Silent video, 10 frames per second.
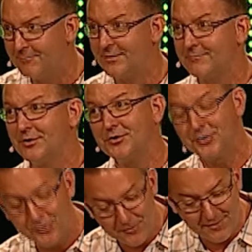but, but
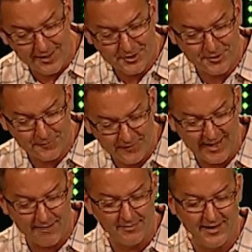too much
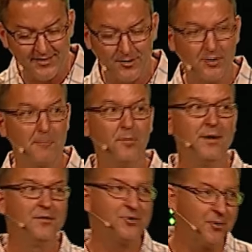family, and they'll
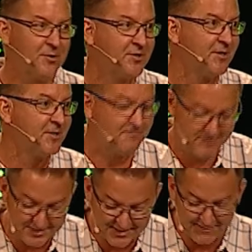complain the church is,
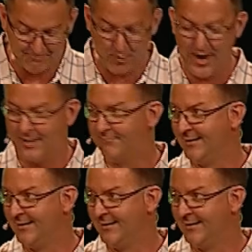is inbred.